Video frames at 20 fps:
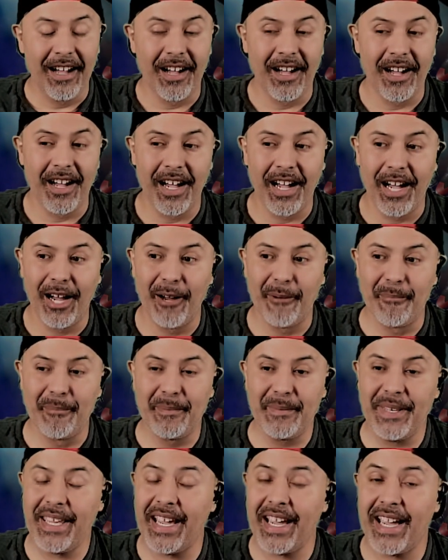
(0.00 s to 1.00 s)

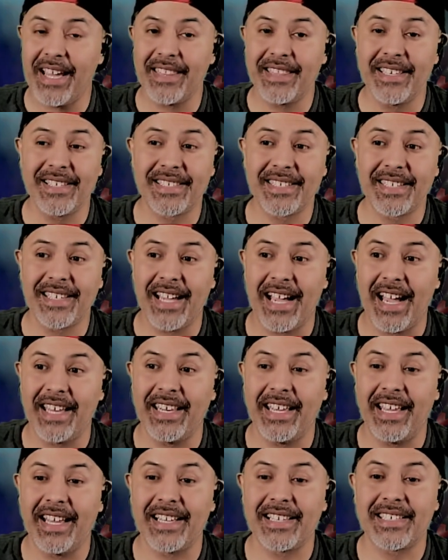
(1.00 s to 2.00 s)
Yeah, this
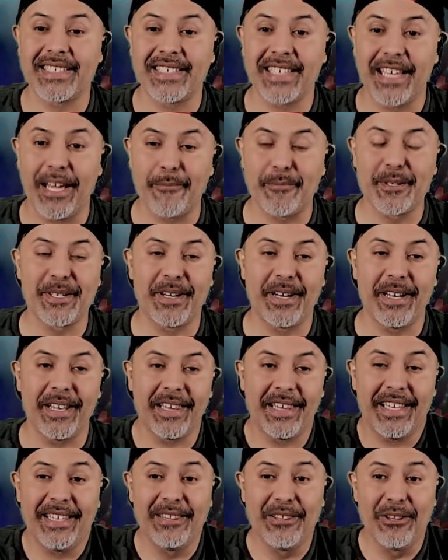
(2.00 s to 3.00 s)
got
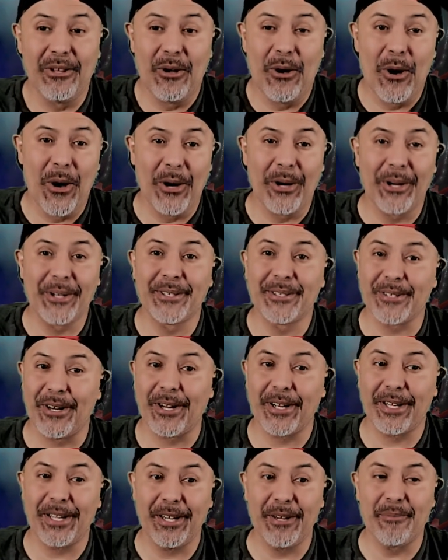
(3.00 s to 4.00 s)
exceptionally long
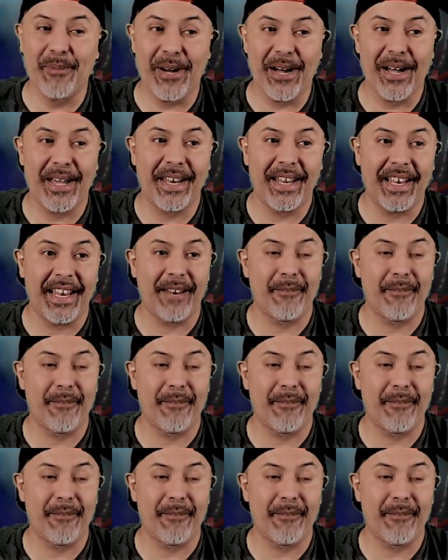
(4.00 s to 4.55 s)
talking about it.